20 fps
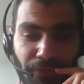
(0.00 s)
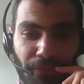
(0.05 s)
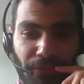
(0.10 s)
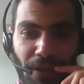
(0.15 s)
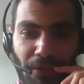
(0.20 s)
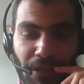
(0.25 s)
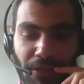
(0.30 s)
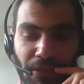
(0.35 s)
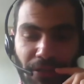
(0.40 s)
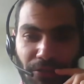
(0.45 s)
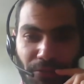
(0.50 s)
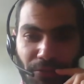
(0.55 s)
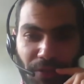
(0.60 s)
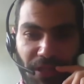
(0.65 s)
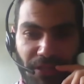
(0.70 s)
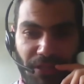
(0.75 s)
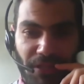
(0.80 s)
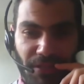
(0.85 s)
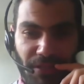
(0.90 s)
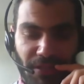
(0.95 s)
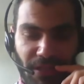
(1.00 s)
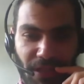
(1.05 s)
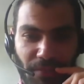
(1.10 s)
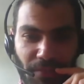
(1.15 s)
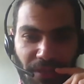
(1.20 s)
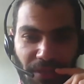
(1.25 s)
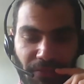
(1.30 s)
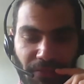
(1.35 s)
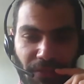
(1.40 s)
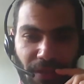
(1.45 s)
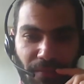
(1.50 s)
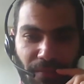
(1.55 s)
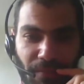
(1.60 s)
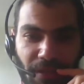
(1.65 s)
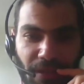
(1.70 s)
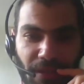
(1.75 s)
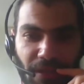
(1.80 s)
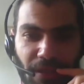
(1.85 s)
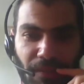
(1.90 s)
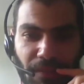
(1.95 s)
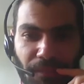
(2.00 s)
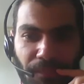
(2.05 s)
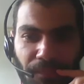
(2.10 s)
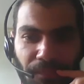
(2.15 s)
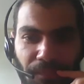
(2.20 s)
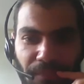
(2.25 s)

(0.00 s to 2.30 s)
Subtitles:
very good questions coming from the